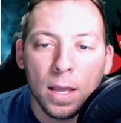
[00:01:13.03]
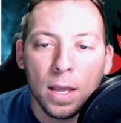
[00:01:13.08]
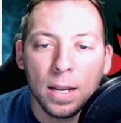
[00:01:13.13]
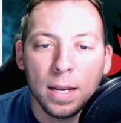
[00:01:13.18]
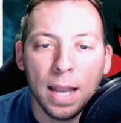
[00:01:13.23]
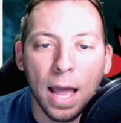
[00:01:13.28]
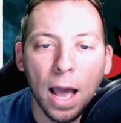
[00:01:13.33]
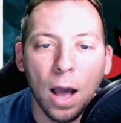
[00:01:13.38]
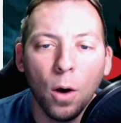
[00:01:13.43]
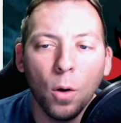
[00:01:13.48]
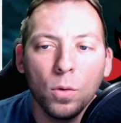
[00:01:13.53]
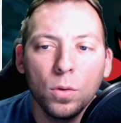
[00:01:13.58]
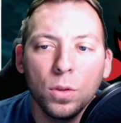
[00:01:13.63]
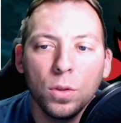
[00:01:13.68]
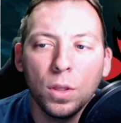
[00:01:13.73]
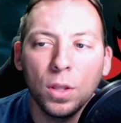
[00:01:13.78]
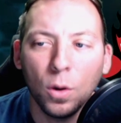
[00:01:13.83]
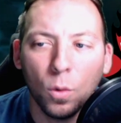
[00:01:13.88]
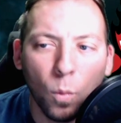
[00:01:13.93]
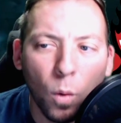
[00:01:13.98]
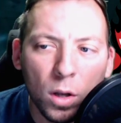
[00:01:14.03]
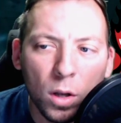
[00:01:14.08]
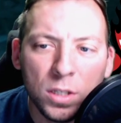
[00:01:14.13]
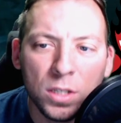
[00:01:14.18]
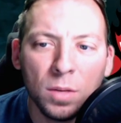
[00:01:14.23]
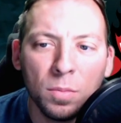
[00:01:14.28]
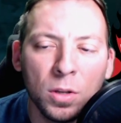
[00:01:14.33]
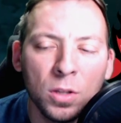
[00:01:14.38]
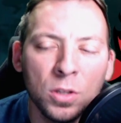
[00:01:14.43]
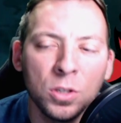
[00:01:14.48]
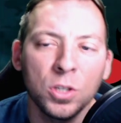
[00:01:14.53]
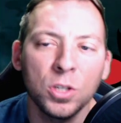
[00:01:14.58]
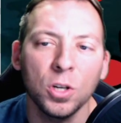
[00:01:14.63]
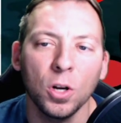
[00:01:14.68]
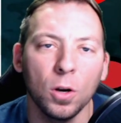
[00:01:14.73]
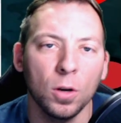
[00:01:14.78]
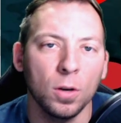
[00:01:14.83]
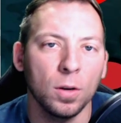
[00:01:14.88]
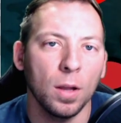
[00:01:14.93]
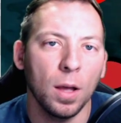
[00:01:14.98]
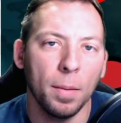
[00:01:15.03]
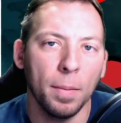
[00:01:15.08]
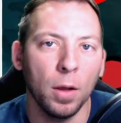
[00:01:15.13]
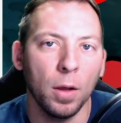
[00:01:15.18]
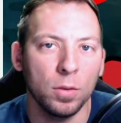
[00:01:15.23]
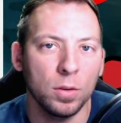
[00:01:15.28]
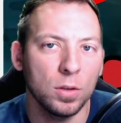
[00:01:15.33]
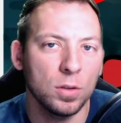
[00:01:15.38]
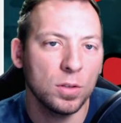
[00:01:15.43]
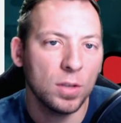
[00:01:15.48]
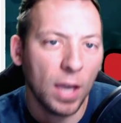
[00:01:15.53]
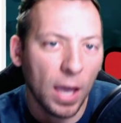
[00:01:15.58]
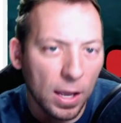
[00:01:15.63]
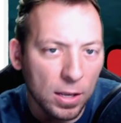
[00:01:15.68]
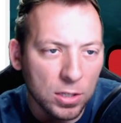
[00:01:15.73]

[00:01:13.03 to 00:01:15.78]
Now, there was some concern about this, okay?